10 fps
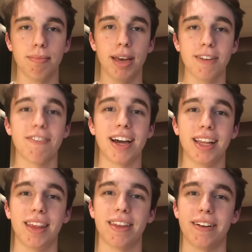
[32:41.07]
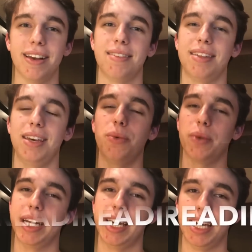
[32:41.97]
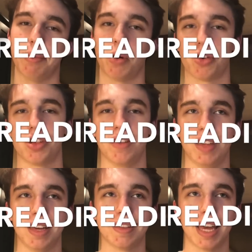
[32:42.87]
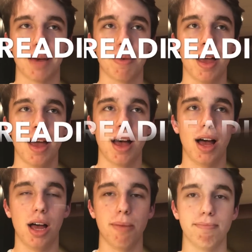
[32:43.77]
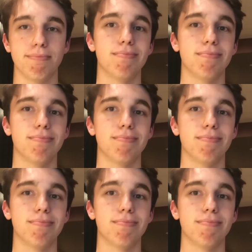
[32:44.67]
And finally, there is the reading portion of the exam. Um,